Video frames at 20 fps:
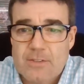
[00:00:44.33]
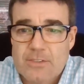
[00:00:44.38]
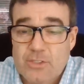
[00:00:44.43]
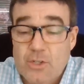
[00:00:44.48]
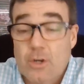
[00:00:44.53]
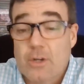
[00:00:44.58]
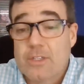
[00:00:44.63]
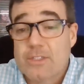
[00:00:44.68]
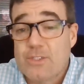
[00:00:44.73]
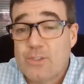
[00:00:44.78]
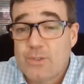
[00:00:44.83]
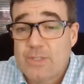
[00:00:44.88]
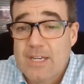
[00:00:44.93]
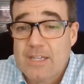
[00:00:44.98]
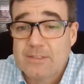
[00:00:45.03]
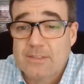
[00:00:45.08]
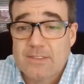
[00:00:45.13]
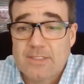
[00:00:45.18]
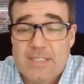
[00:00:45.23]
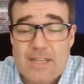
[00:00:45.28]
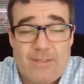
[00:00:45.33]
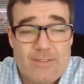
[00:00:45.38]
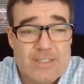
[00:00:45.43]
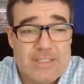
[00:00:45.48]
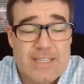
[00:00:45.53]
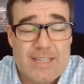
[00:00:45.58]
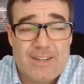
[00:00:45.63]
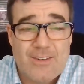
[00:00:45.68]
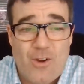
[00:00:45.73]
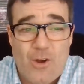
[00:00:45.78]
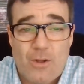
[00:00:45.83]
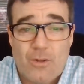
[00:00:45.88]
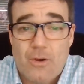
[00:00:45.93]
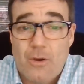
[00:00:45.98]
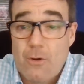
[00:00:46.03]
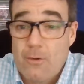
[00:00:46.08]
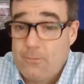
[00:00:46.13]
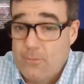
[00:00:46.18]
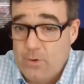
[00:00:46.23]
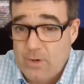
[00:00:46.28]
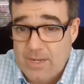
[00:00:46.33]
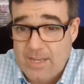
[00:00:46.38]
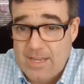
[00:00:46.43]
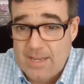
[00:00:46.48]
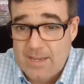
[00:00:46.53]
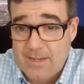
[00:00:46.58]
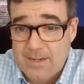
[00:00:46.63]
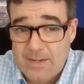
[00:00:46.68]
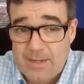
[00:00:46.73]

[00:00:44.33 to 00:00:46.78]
circa 2017 all over again.